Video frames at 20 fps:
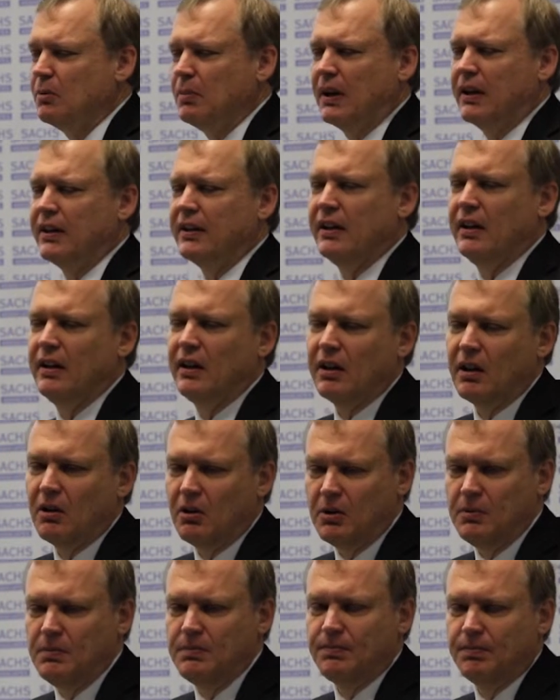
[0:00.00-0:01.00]
about a year
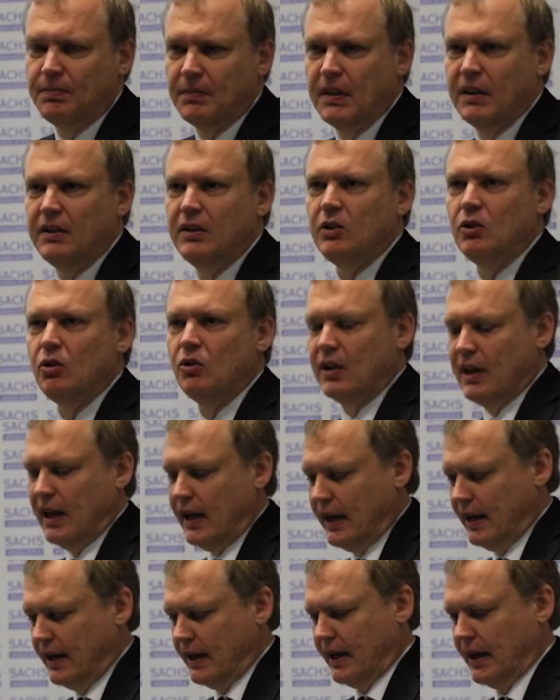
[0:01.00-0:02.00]
ago in the
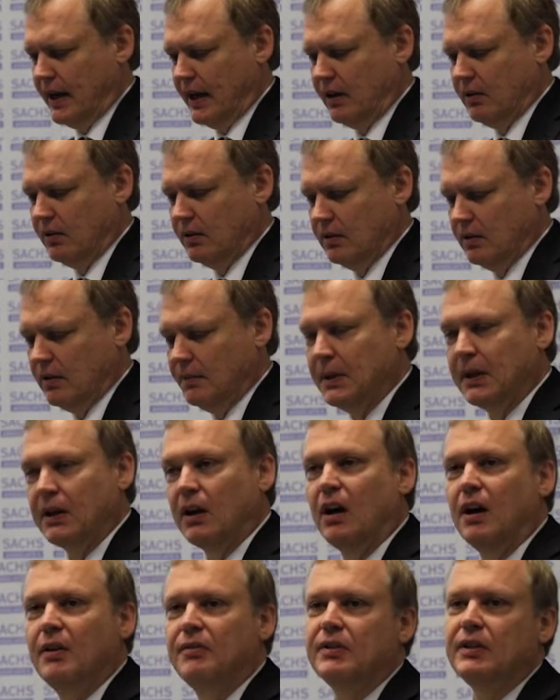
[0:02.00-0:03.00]
UK and about a
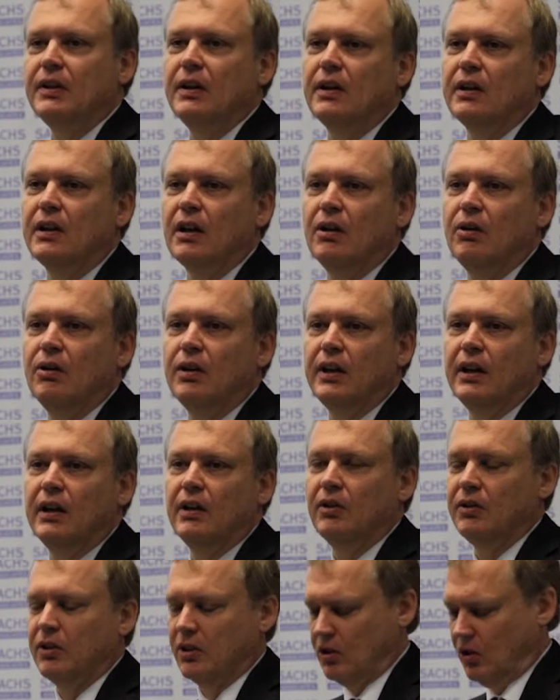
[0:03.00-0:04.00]
half a year ago here
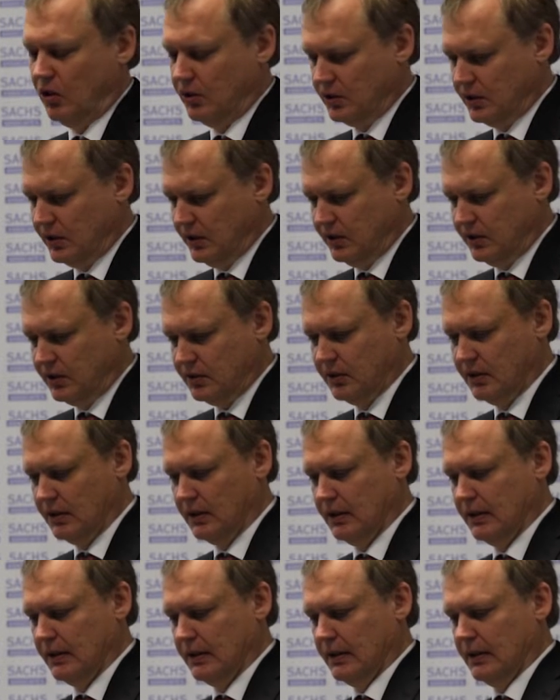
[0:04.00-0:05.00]
on the continent.
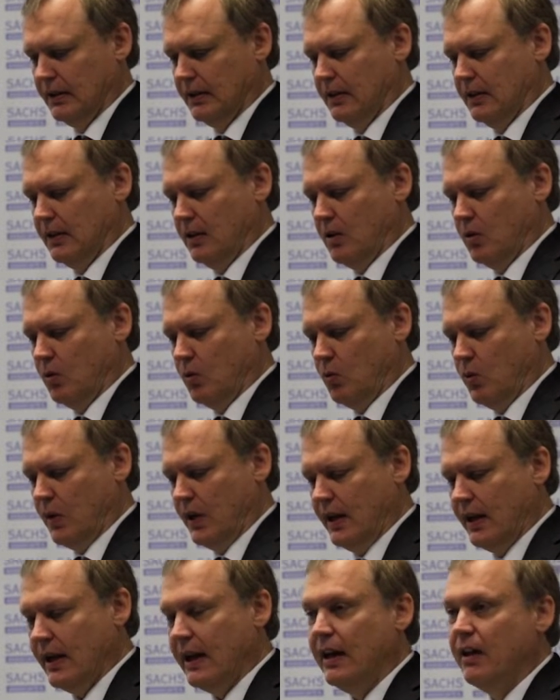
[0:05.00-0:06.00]

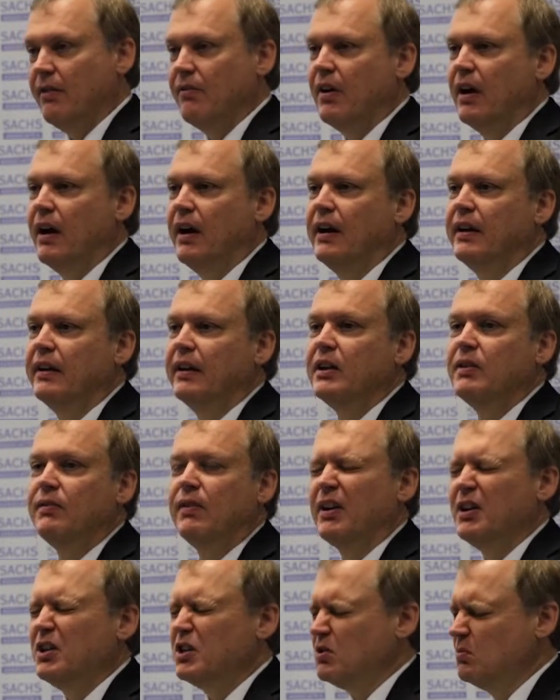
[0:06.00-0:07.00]
We have hired a
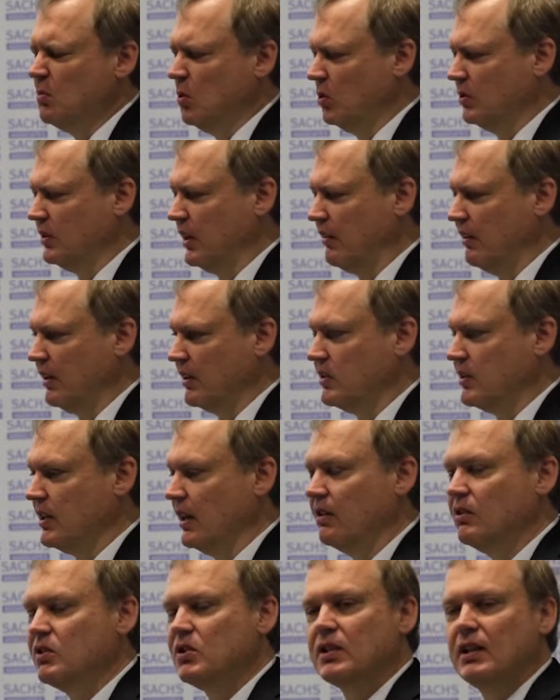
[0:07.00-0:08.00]
very small direct
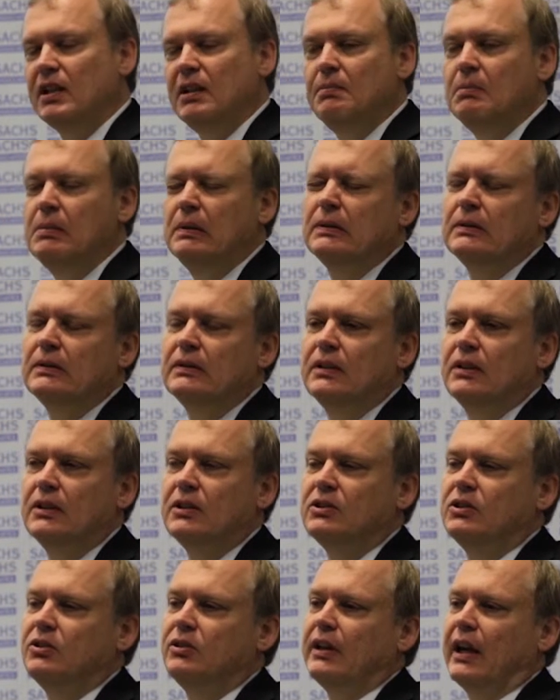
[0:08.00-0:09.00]
sales team
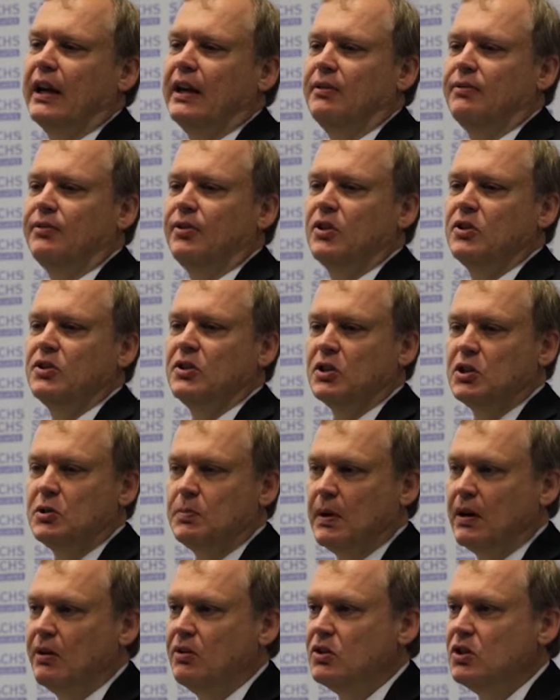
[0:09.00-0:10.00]
to gain first
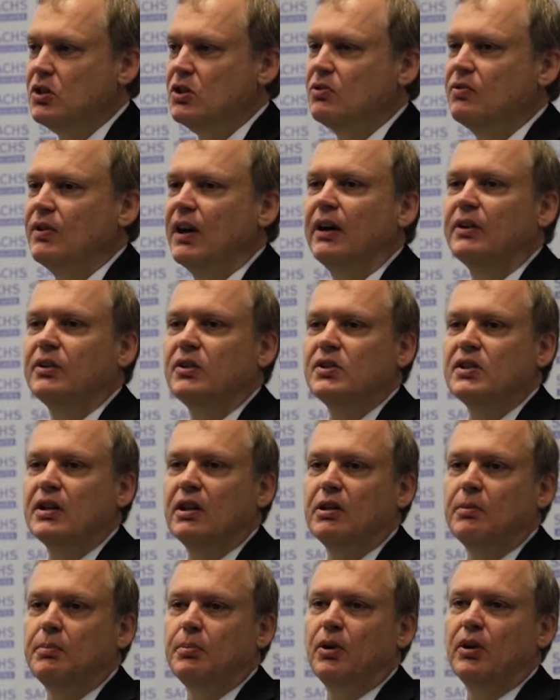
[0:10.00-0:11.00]
experiences of how to
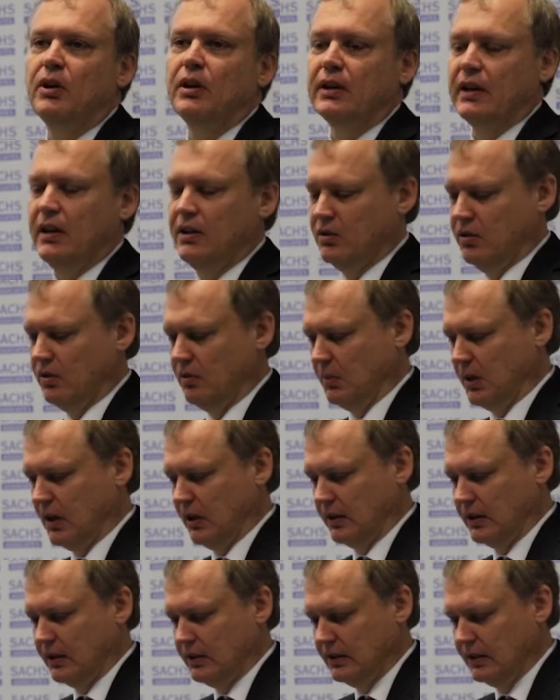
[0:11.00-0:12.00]
sell the product into the
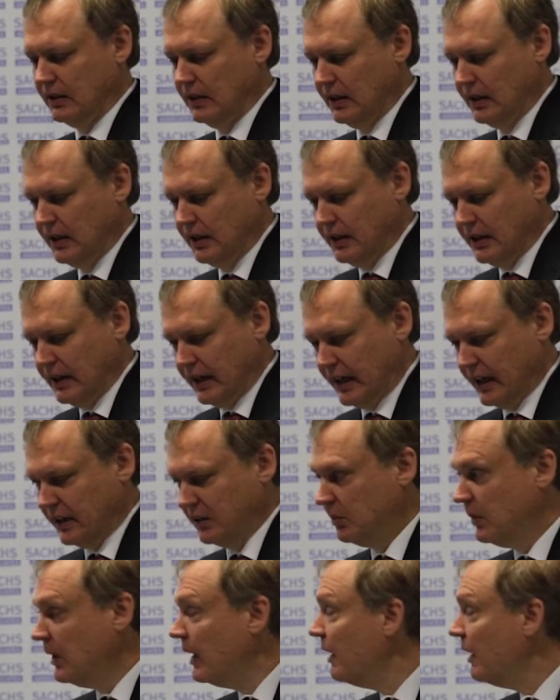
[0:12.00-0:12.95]
market. And we